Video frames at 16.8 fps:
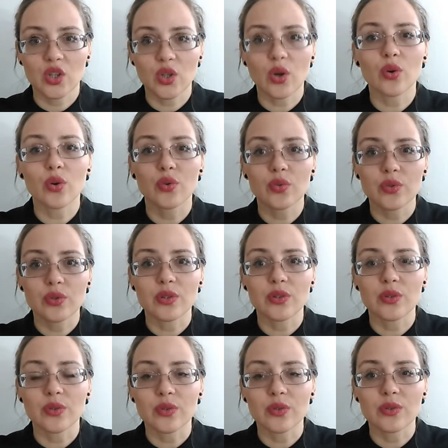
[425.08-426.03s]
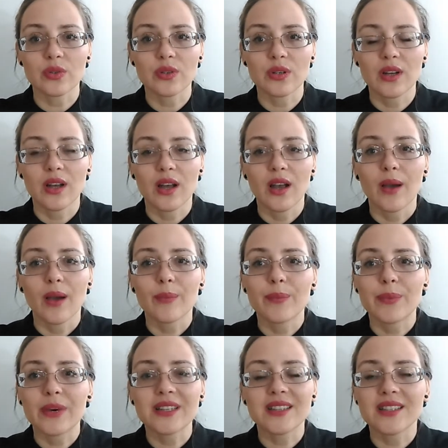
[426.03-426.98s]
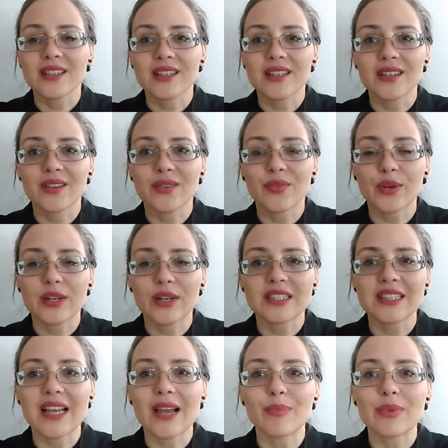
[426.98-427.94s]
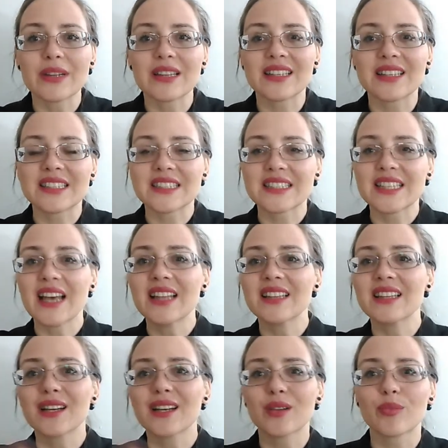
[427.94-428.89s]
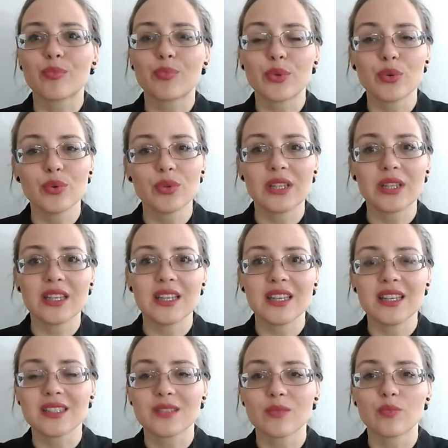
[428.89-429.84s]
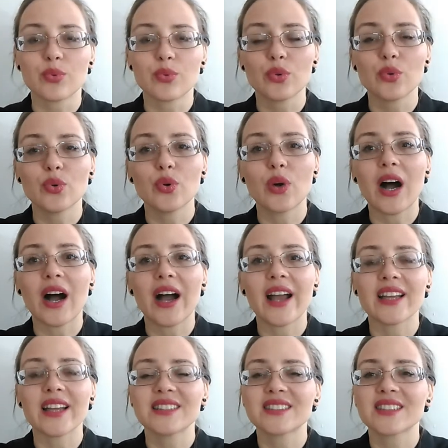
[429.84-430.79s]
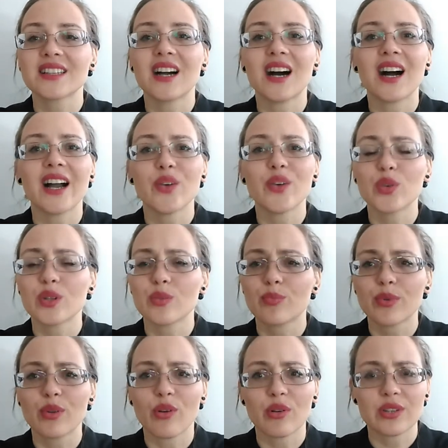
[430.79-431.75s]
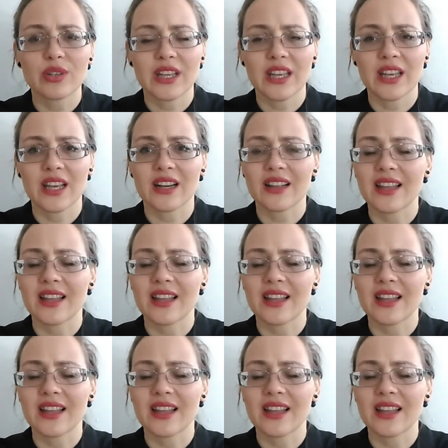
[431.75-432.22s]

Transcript: told you. But for example, the standard beauty is blue eyes, guy with blonde hair.